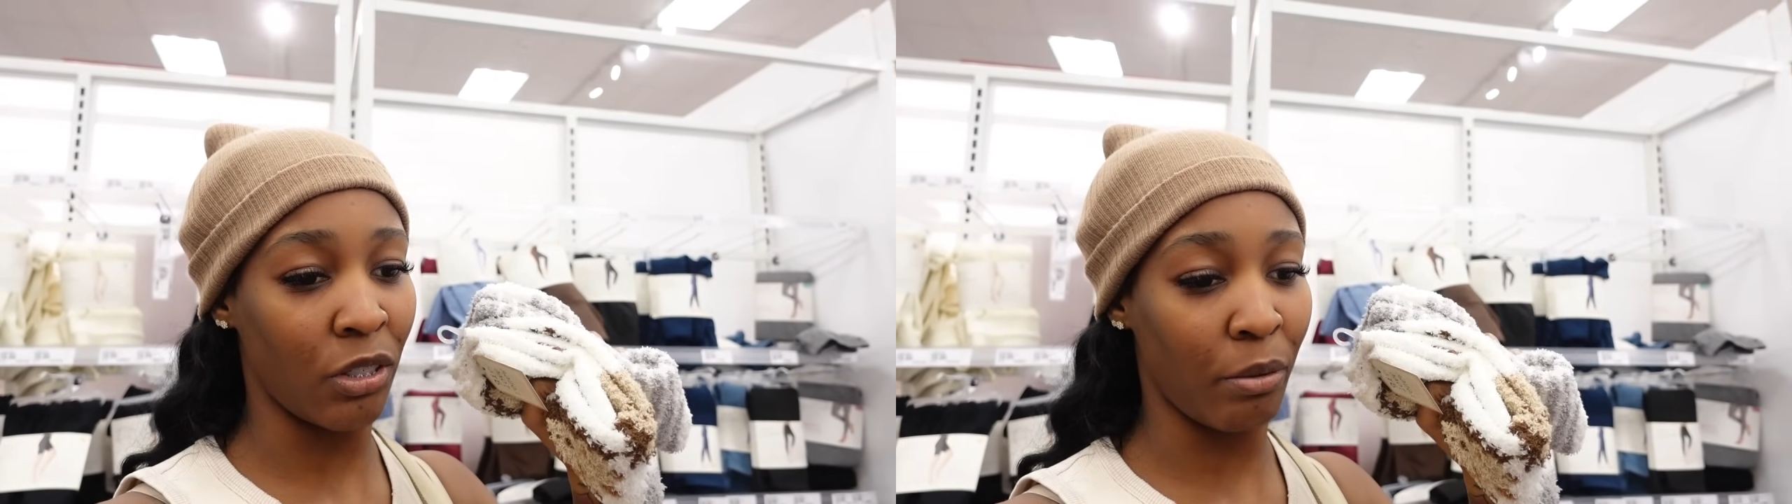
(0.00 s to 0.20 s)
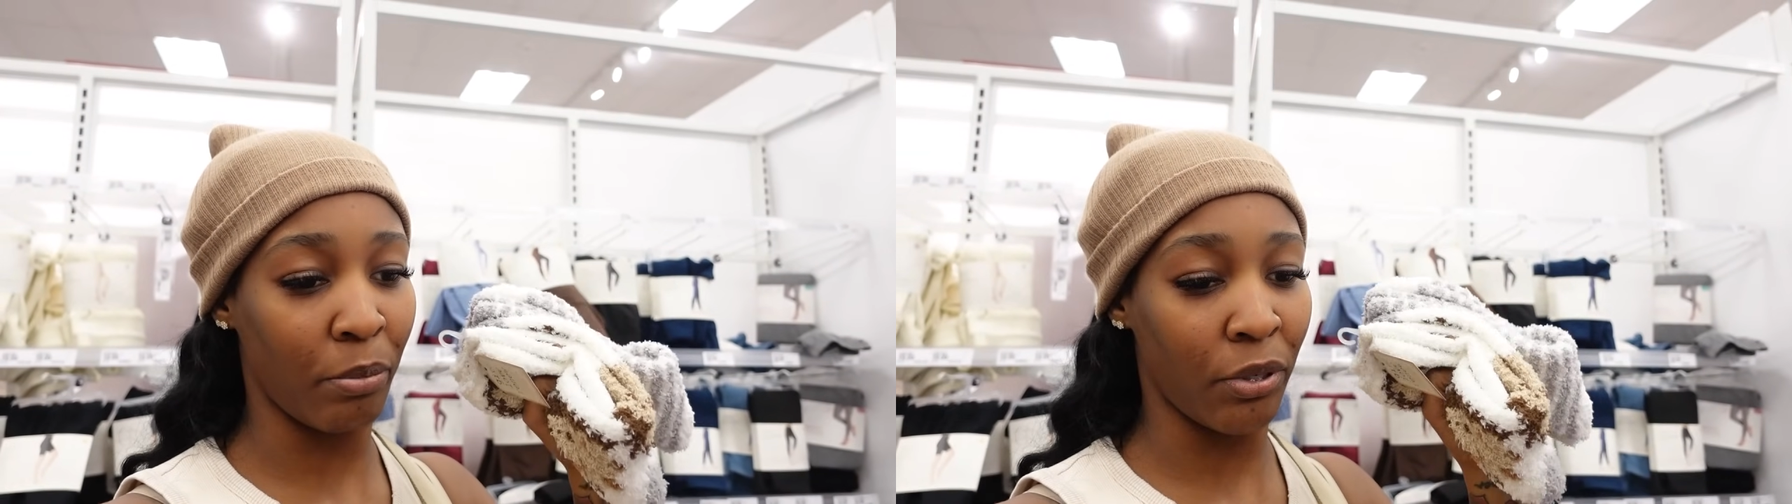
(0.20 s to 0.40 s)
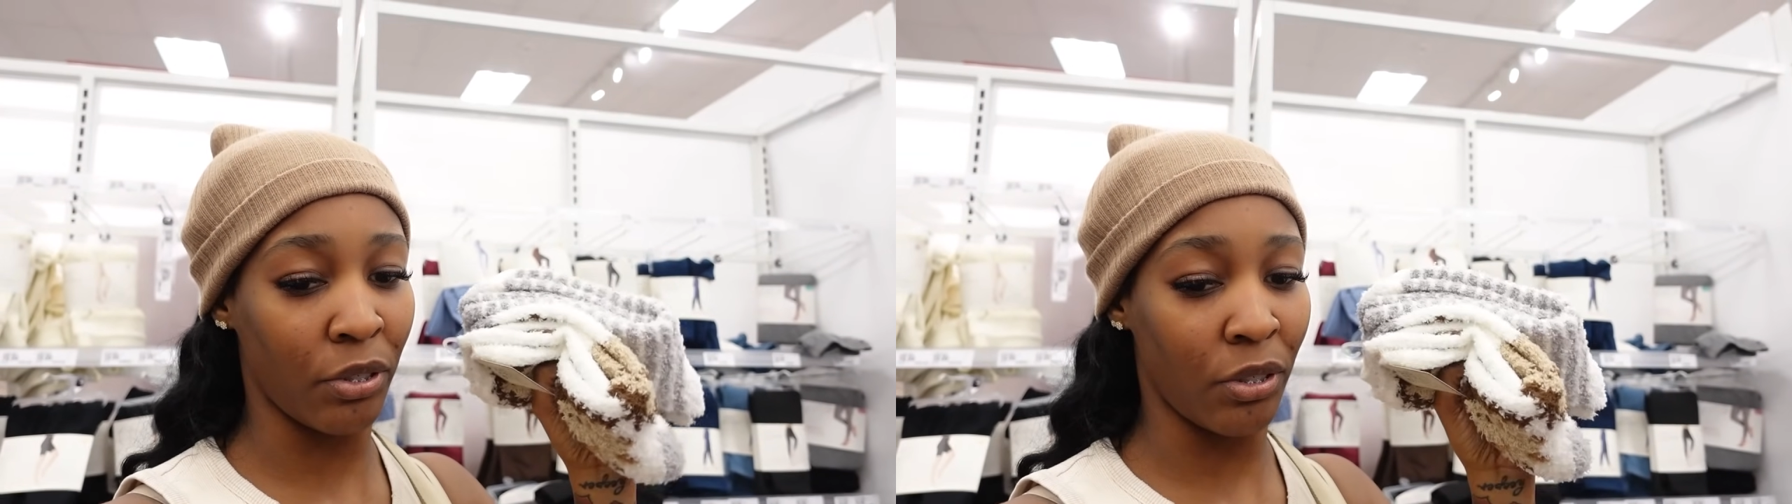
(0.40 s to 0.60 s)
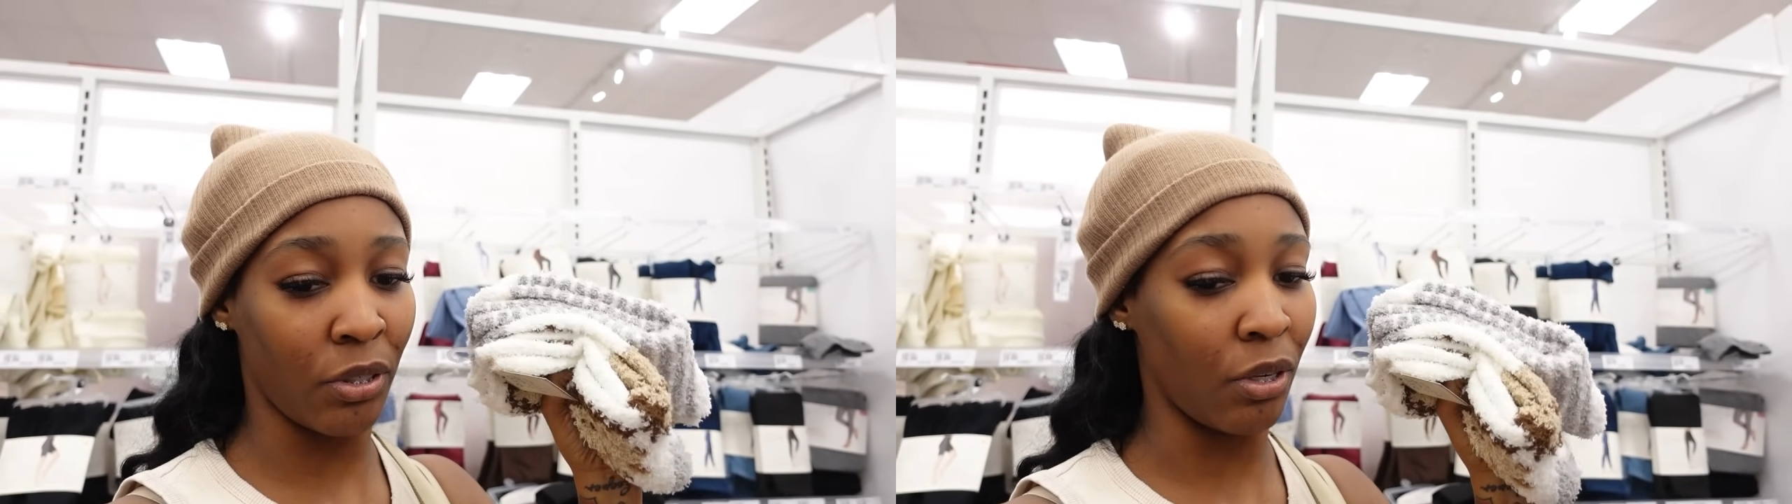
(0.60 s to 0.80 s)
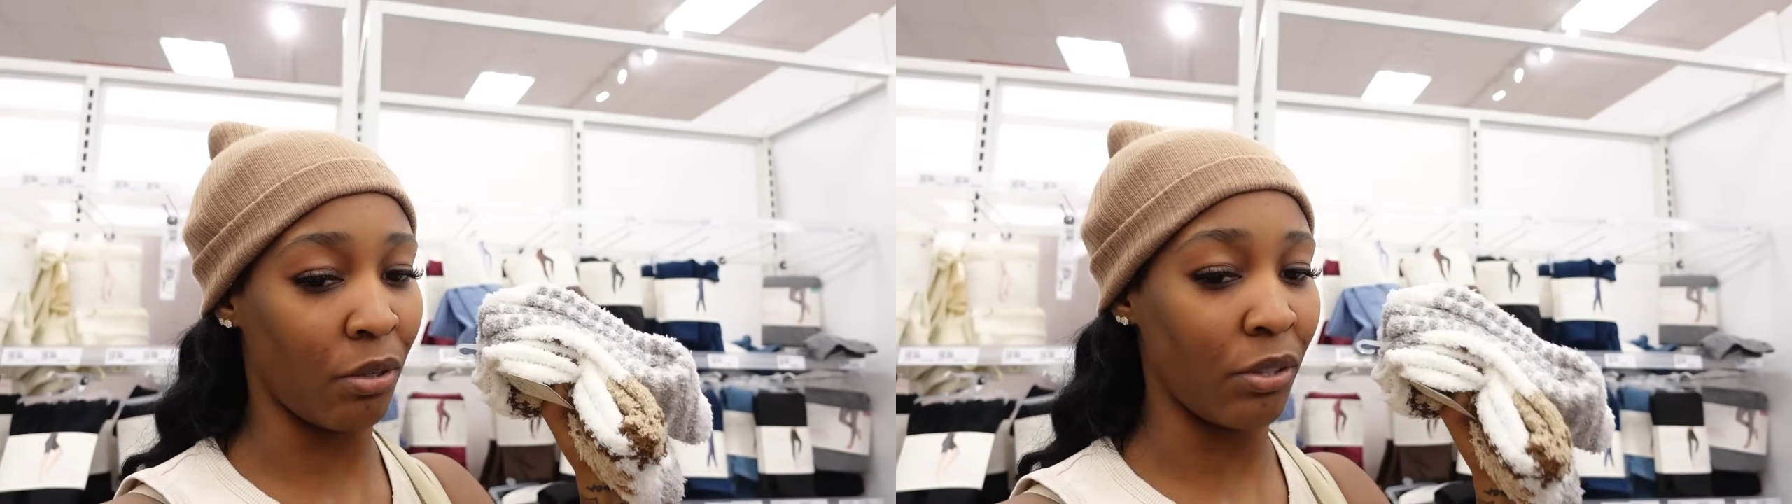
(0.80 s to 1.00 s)
slippers.
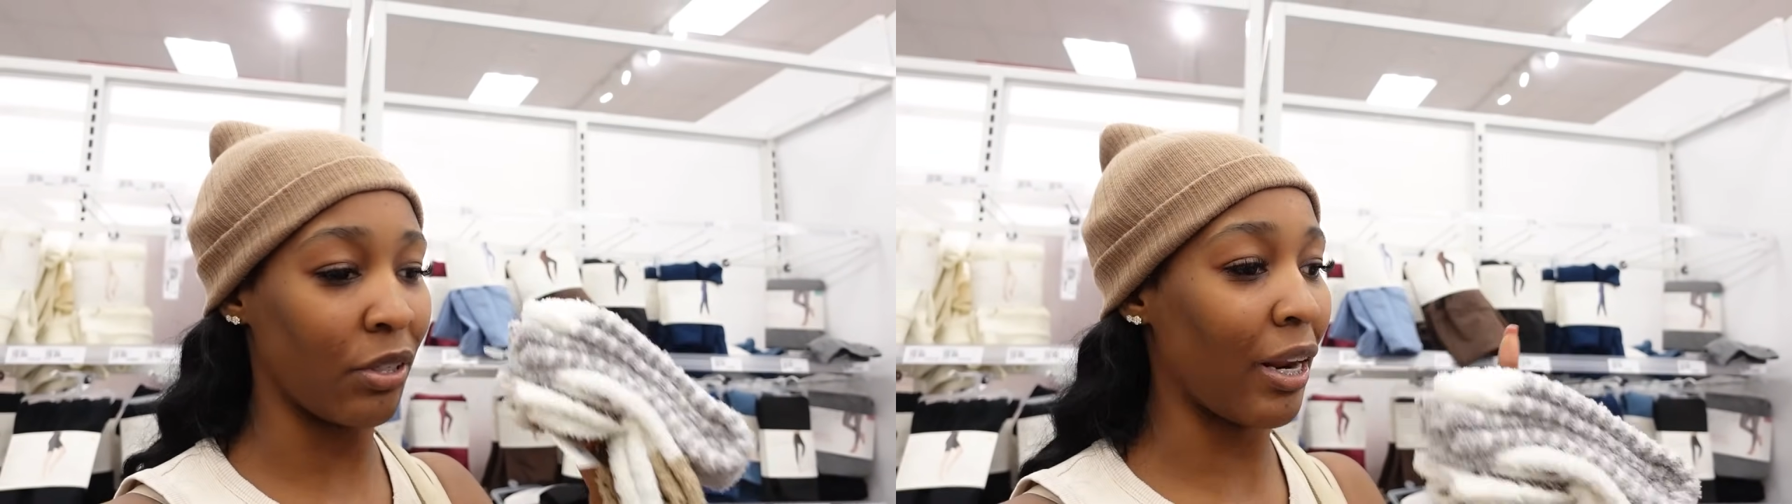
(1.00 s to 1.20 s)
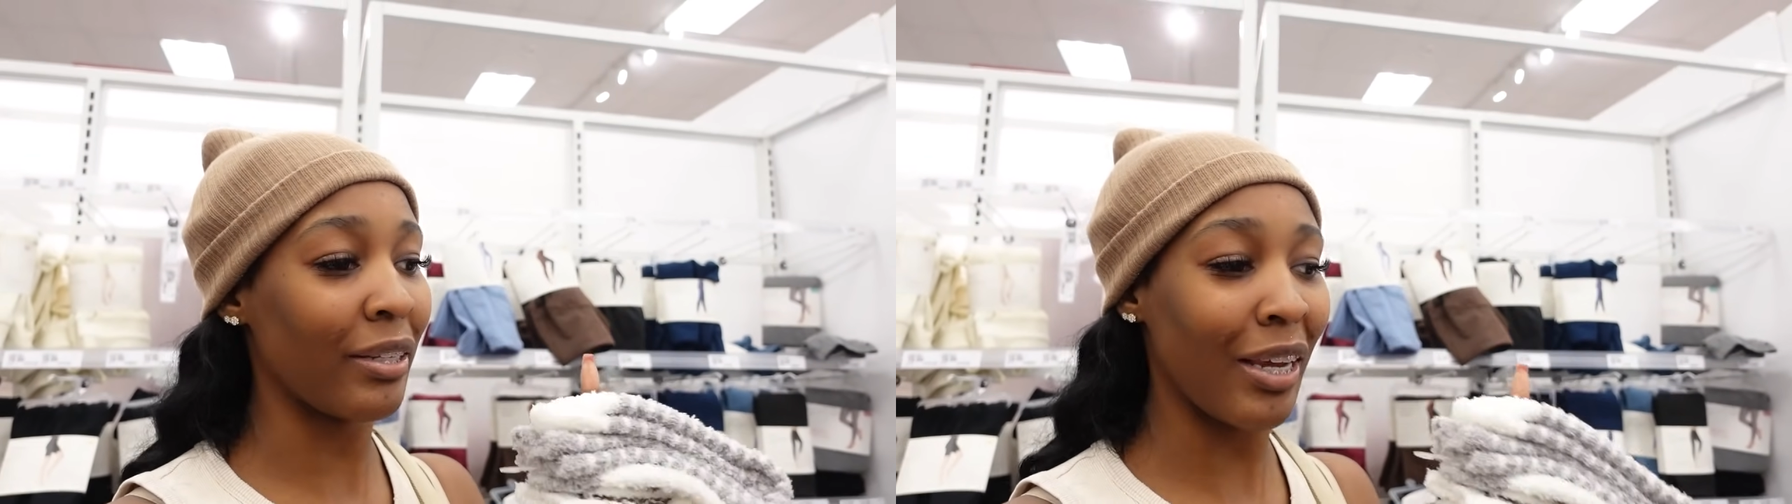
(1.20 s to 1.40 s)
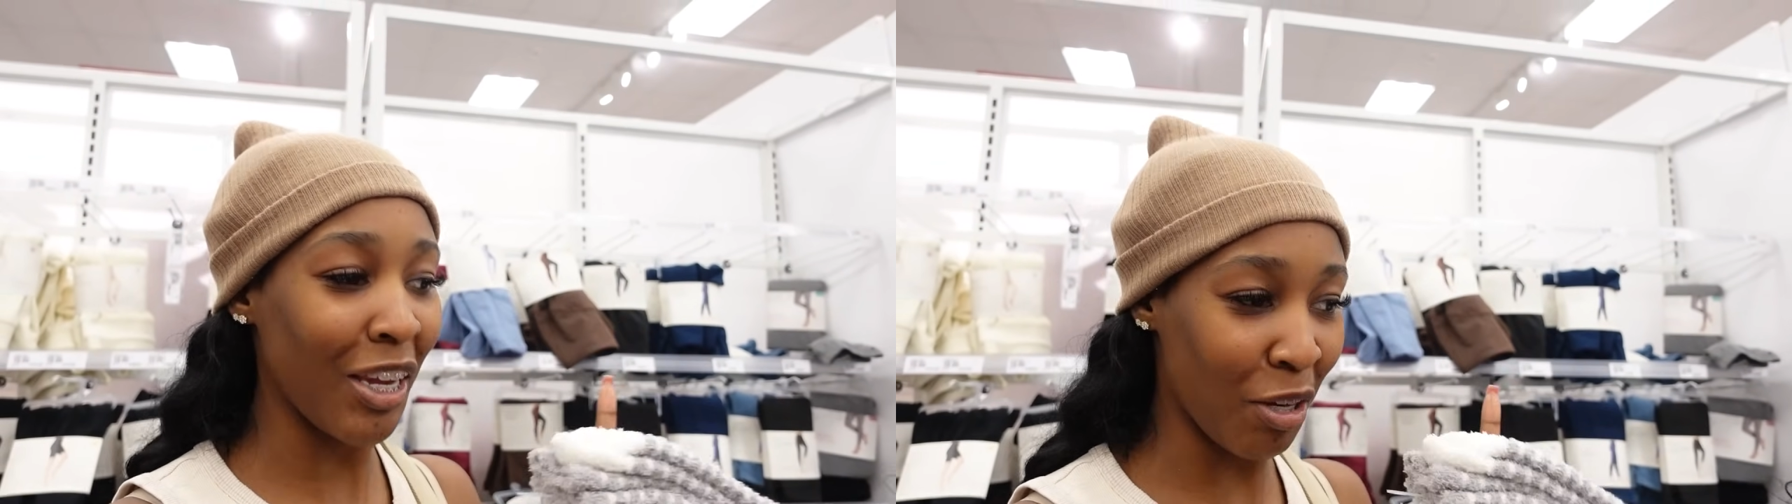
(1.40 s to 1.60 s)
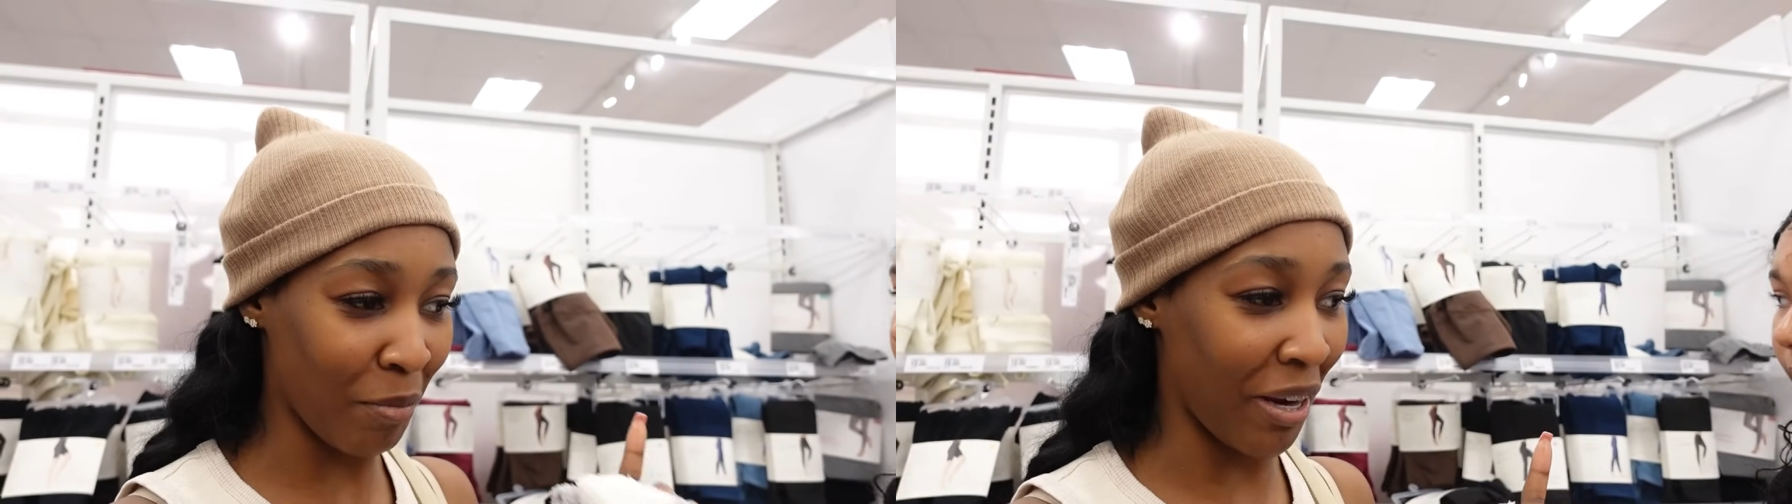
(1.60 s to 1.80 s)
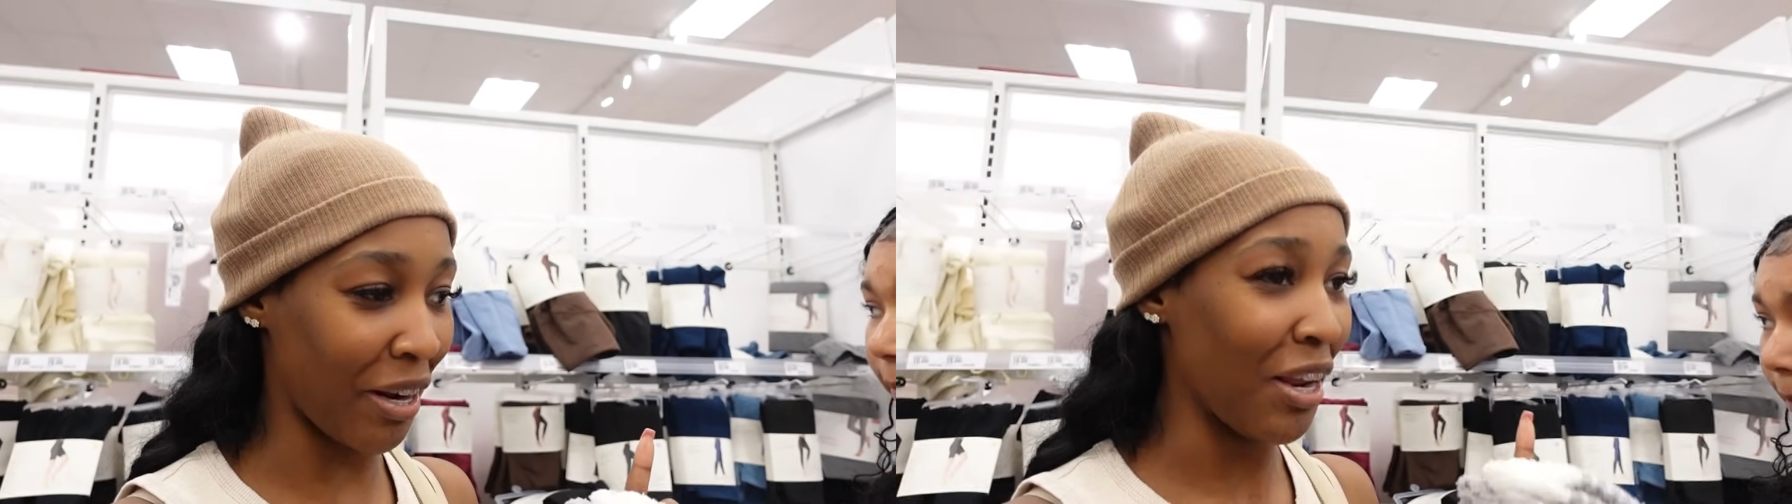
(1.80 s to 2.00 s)
No, you're not taking
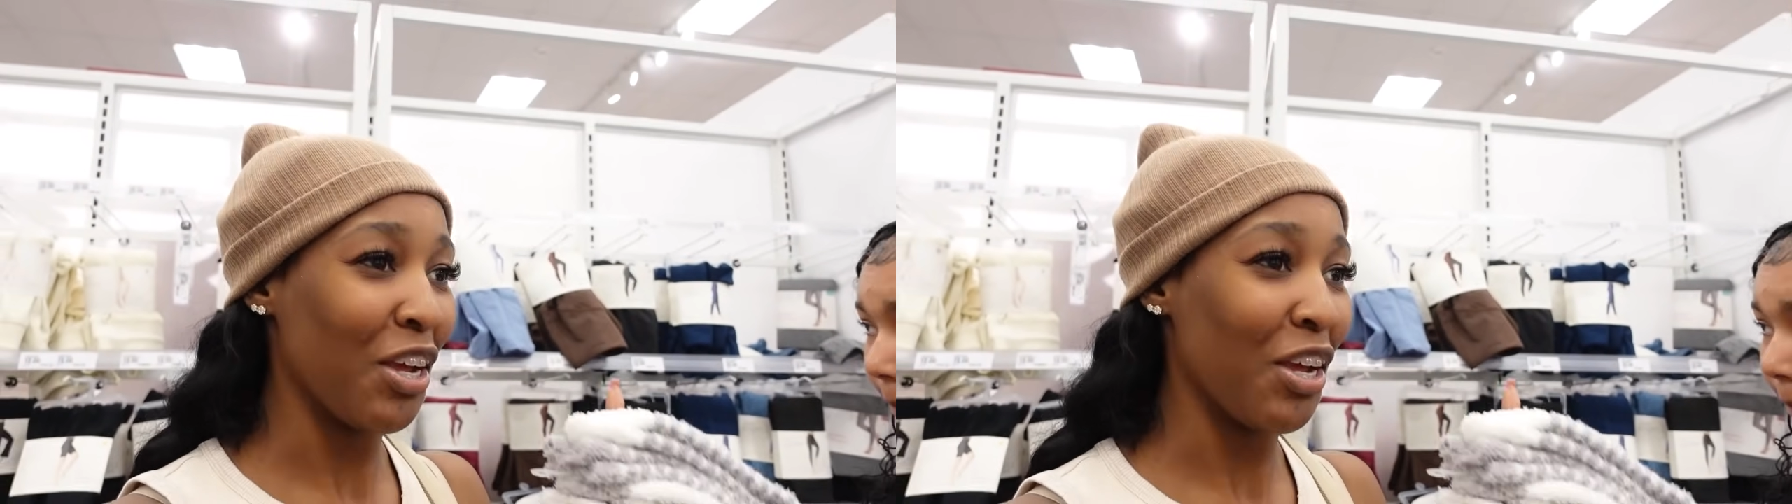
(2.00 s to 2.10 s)
mine.